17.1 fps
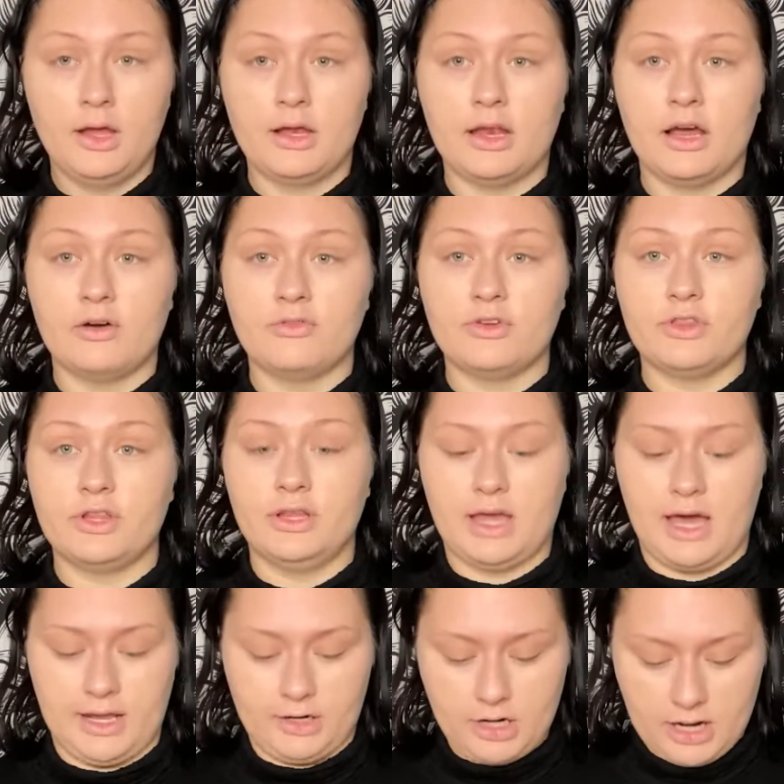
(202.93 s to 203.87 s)
Now for the
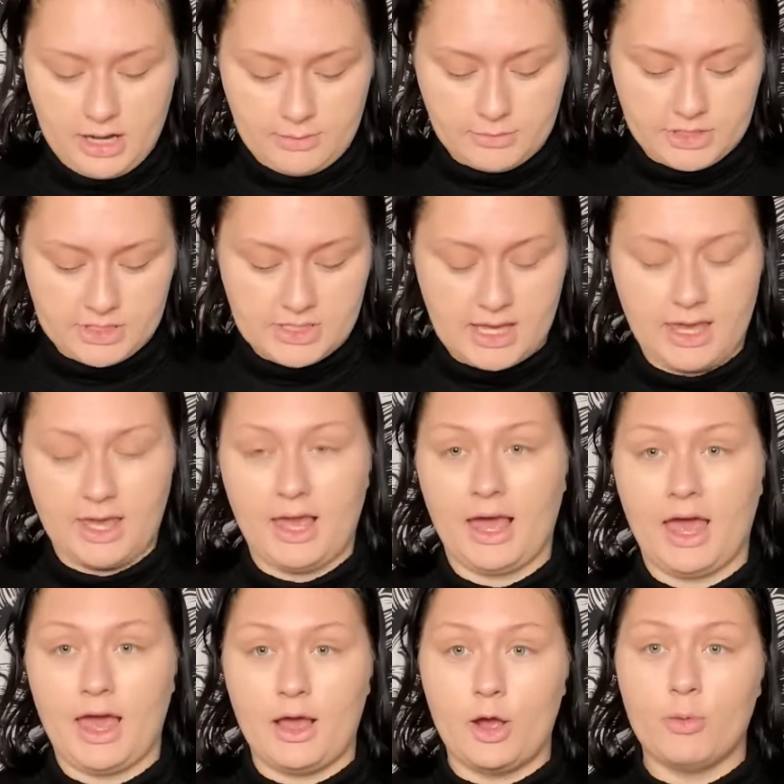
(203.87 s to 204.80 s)
liner, I'm just
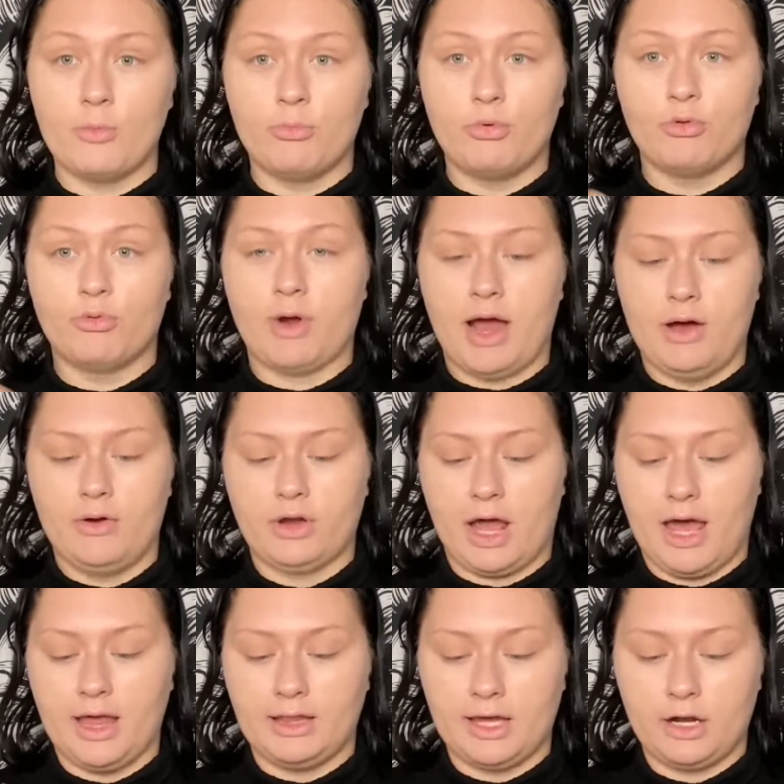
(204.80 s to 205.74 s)
taking a brown
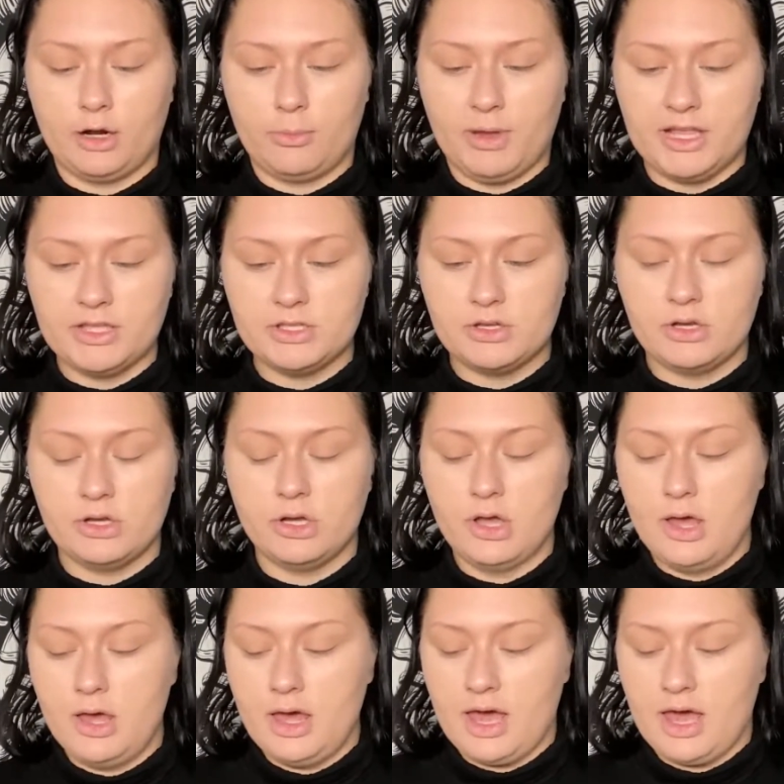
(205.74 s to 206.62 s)
eyeliner pencil